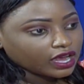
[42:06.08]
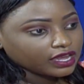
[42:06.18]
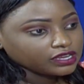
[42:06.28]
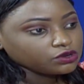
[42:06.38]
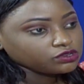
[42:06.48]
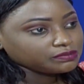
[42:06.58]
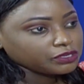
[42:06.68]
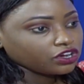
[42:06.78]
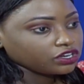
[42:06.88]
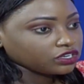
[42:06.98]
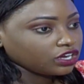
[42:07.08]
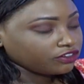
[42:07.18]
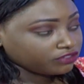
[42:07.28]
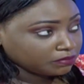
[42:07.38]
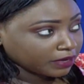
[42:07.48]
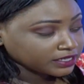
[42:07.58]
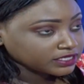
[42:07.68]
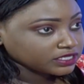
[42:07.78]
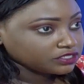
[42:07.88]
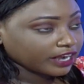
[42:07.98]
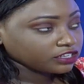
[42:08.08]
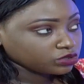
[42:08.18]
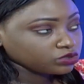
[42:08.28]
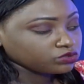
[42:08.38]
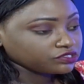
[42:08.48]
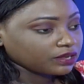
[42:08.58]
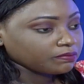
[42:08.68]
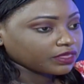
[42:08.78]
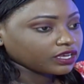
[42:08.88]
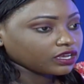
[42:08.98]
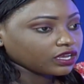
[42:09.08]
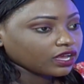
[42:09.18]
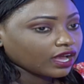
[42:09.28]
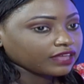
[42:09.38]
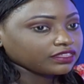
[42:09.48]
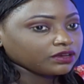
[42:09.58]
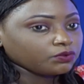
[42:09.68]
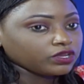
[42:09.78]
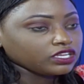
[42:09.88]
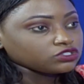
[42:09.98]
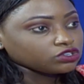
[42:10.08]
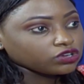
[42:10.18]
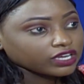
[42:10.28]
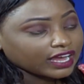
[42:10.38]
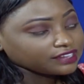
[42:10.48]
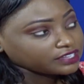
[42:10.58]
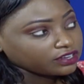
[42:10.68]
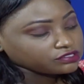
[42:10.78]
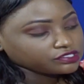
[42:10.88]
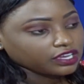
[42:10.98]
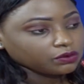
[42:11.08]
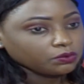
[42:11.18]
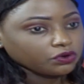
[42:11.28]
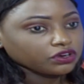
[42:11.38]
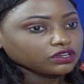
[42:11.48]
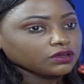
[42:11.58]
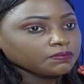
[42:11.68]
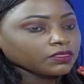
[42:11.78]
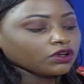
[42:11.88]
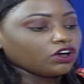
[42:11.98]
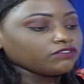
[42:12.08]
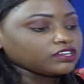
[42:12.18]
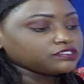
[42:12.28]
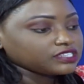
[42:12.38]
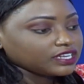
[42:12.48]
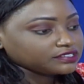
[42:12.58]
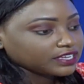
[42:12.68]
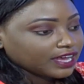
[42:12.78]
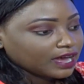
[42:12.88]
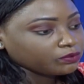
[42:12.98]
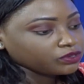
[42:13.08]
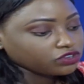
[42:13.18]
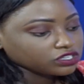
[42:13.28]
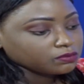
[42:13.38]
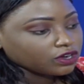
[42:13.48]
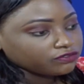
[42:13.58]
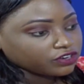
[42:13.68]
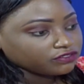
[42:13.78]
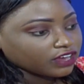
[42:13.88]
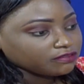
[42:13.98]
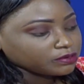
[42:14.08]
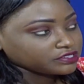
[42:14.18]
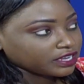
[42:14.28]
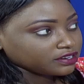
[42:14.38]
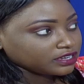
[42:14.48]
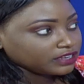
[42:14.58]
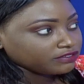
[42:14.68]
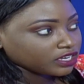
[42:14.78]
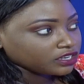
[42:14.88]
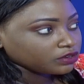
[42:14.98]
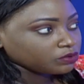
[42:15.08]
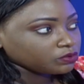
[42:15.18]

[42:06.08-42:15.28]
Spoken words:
It goes beyond government trying to do something. I think we need to look at ourselves inward. Obviously, there's a gap. We talked about 45% living in the